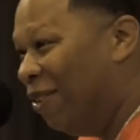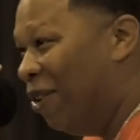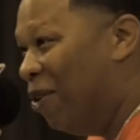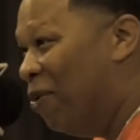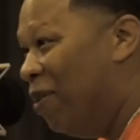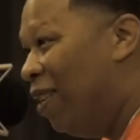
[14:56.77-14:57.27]

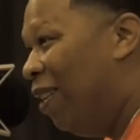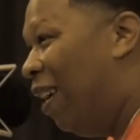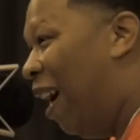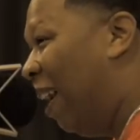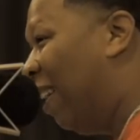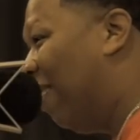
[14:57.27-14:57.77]
Like, you
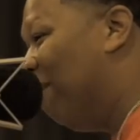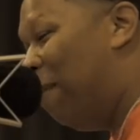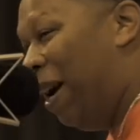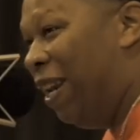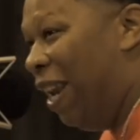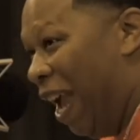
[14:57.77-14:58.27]
know,
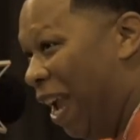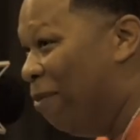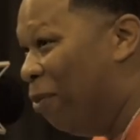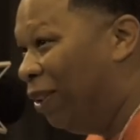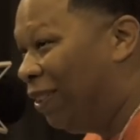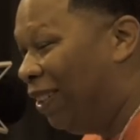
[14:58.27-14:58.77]
my
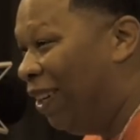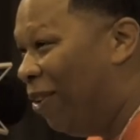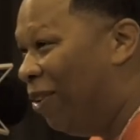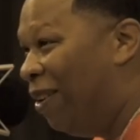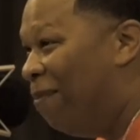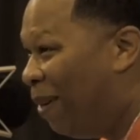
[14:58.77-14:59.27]
name
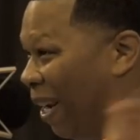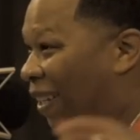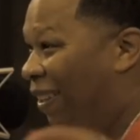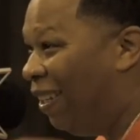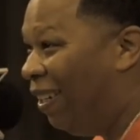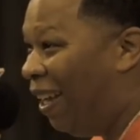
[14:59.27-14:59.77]
wasn't on
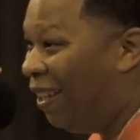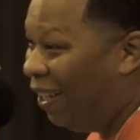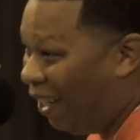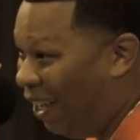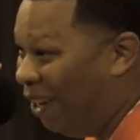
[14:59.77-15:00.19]
it, but I did